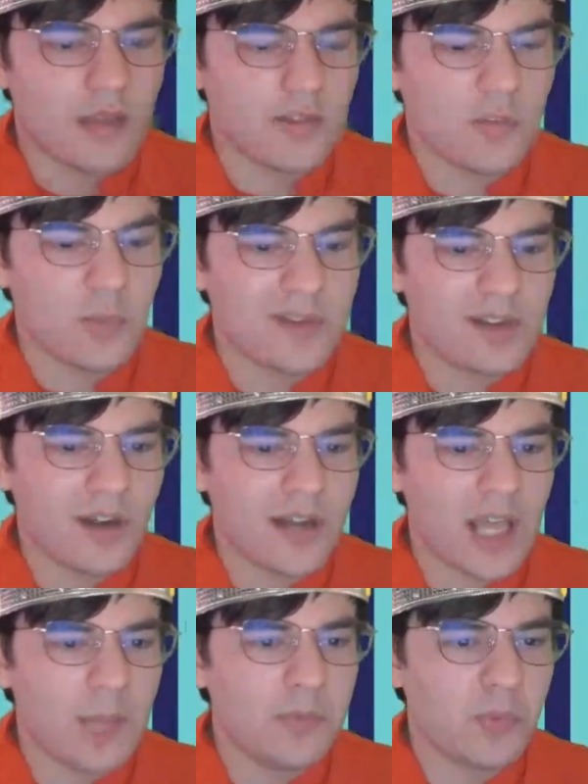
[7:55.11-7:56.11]
Switch Cart
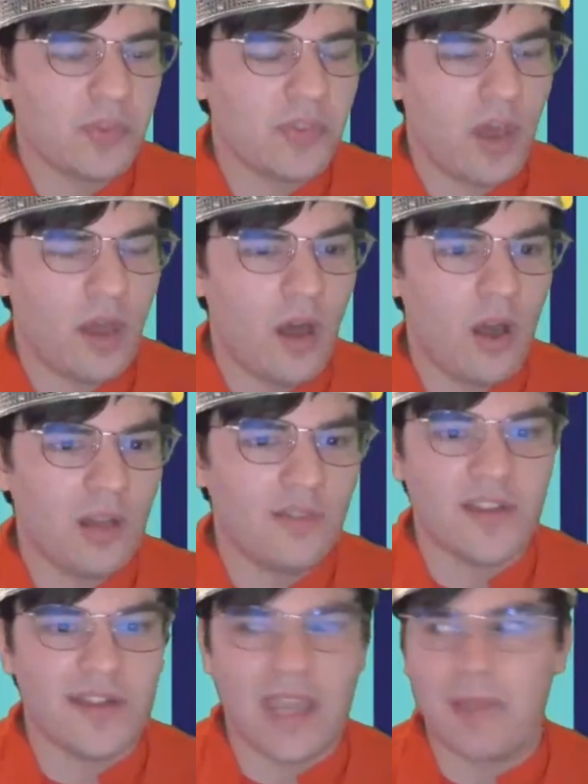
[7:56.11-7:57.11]
helps with all
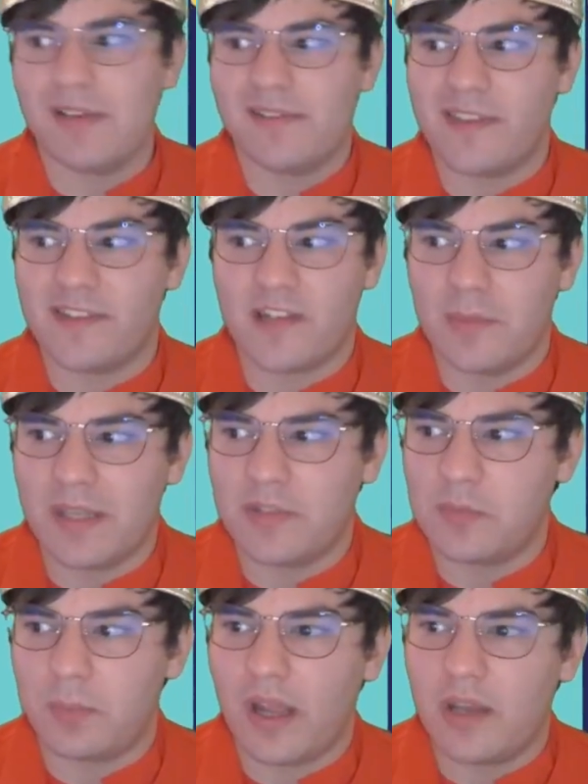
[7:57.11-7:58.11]
of the damage that's going to be
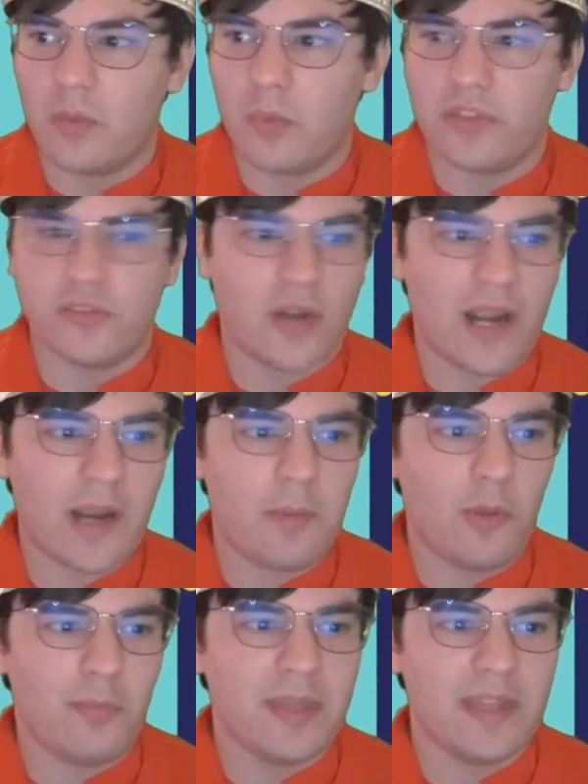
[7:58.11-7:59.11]
spread with
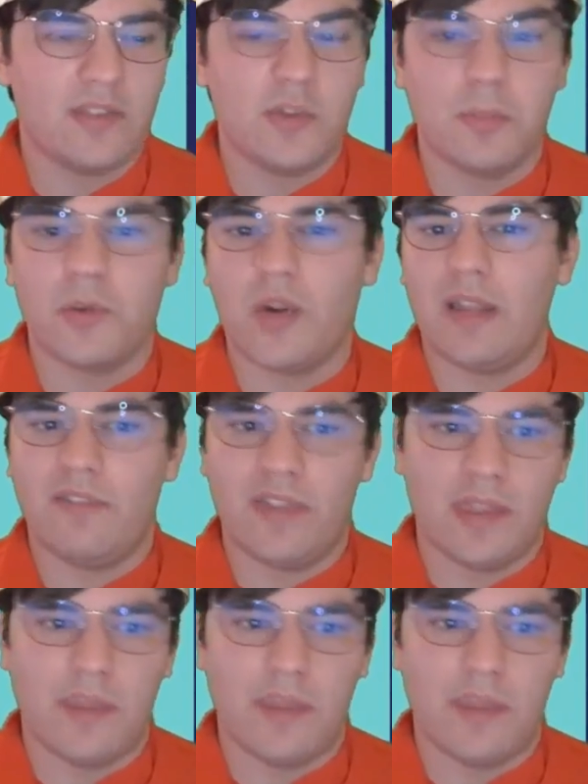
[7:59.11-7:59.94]
Dragapult being super relevant in the